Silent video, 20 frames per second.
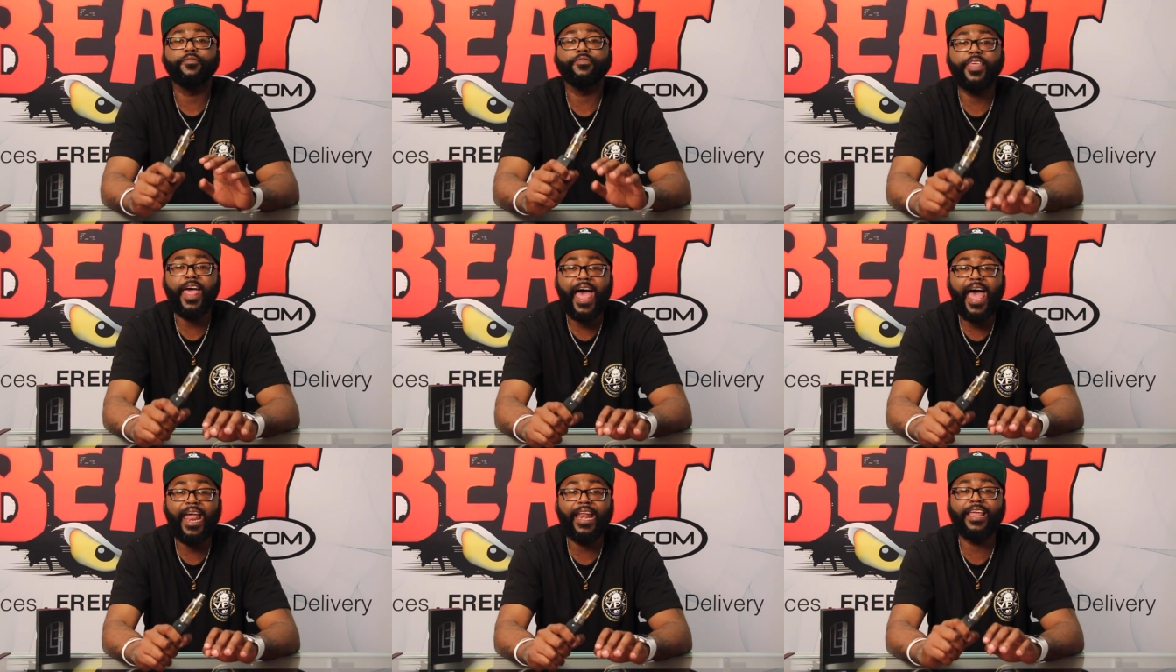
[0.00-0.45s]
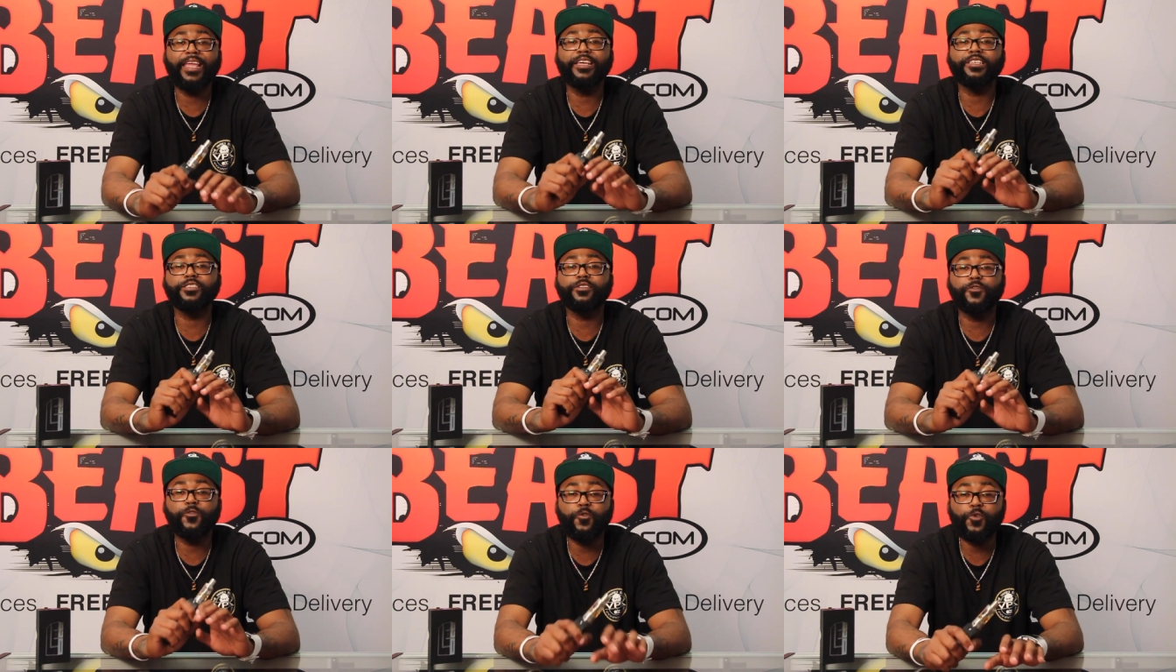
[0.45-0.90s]
That
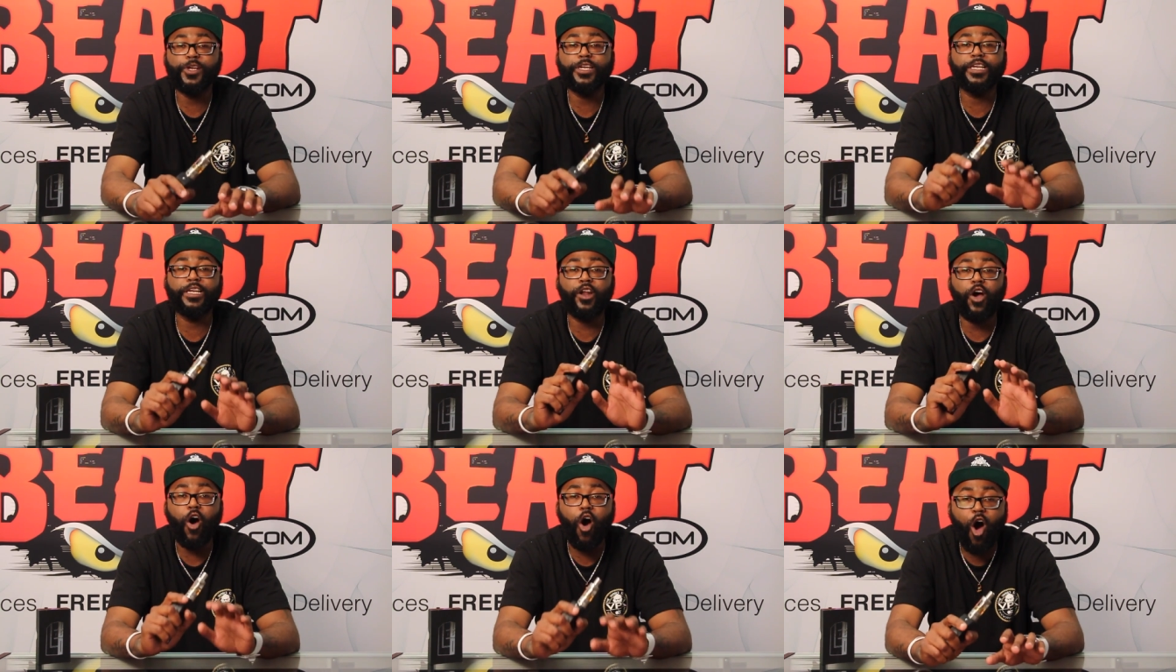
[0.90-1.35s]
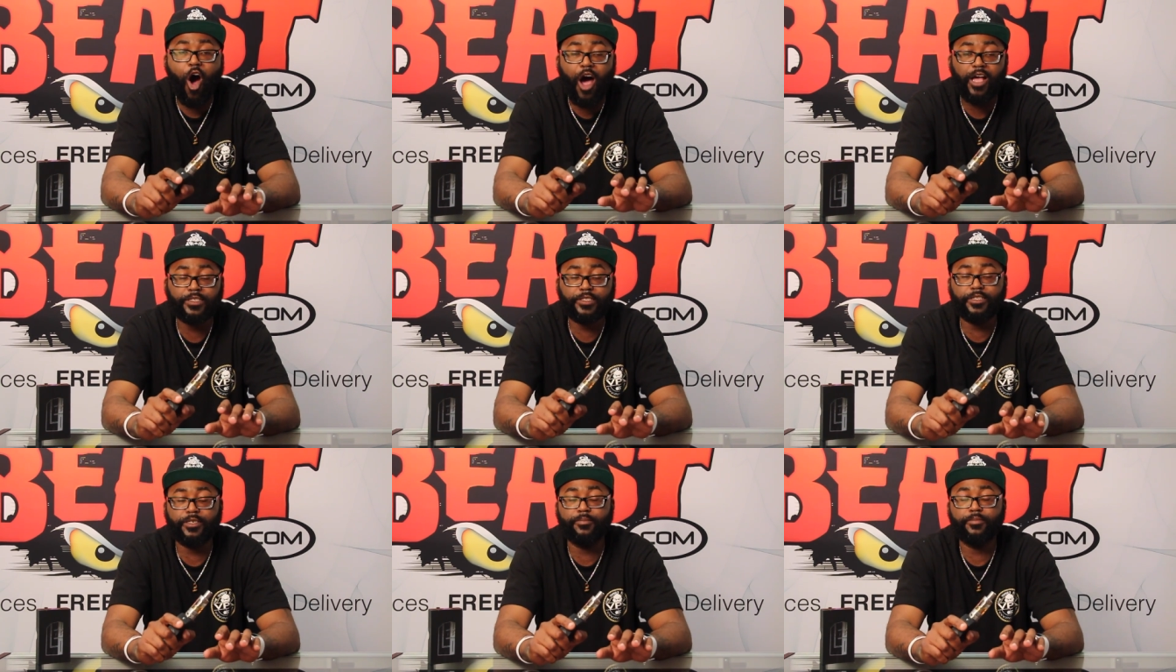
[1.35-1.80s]
is freaking
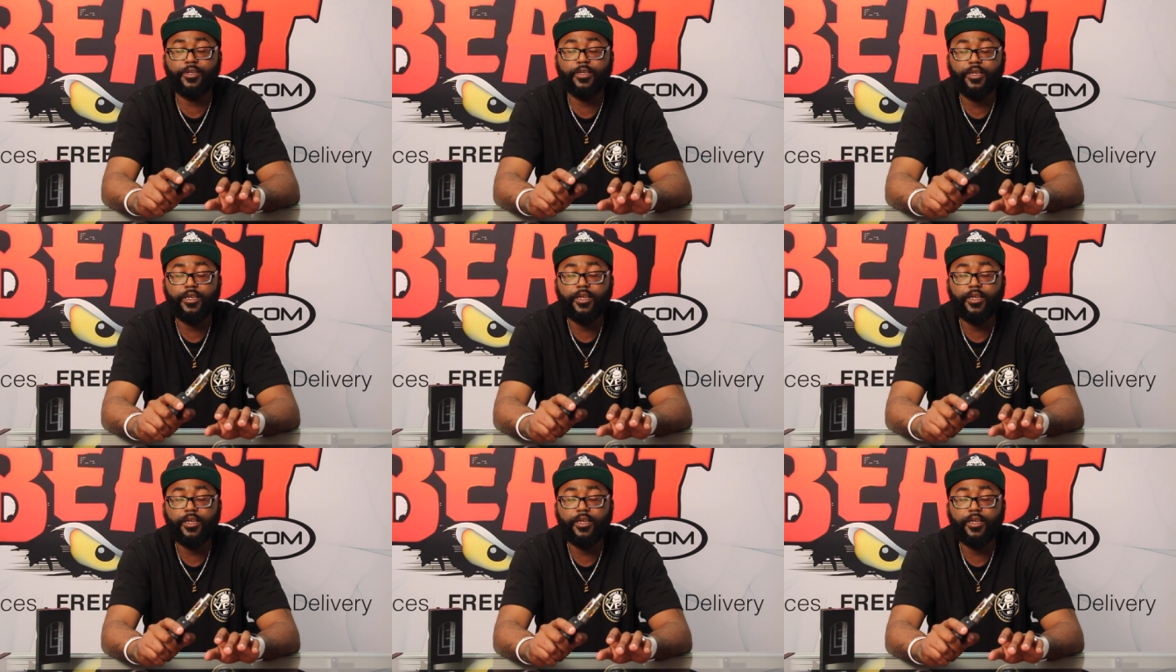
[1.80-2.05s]
awesome.